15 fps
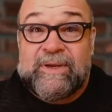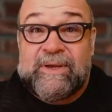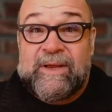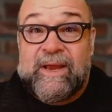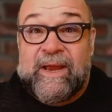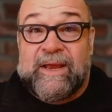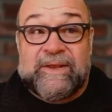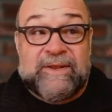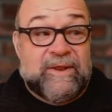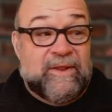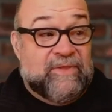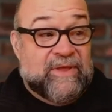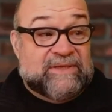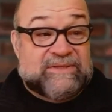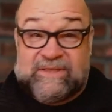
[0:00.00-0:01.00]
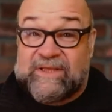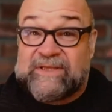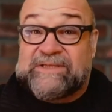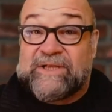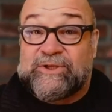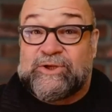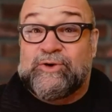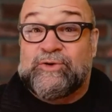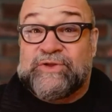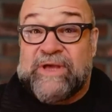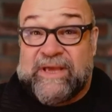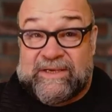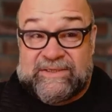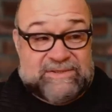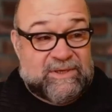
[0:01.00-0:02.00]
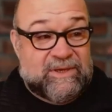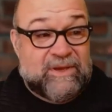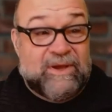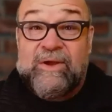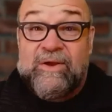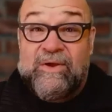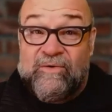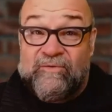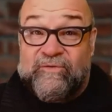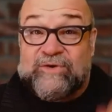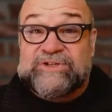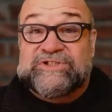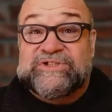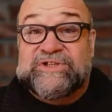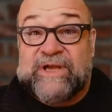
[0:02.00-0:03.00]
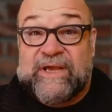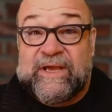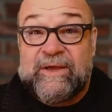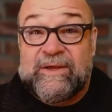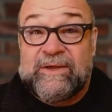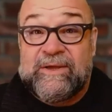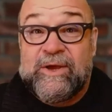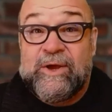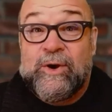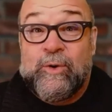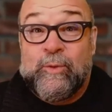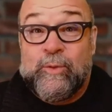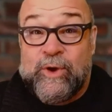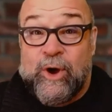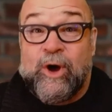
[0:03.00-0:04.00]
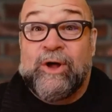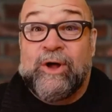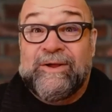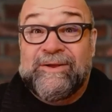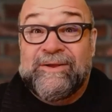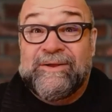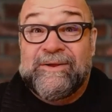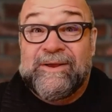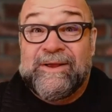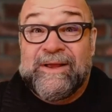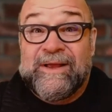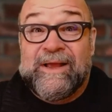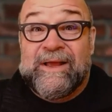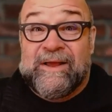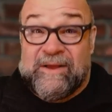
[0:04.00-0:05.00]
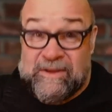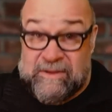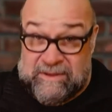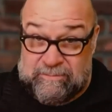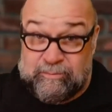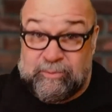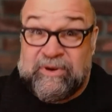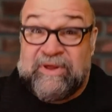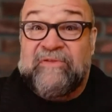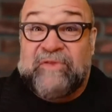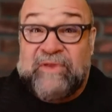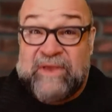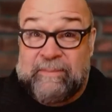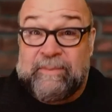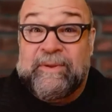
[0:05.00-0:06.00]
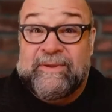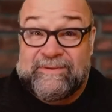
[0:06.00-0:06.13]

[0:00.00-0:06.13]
And they said two things. First thing, we all breathe deep.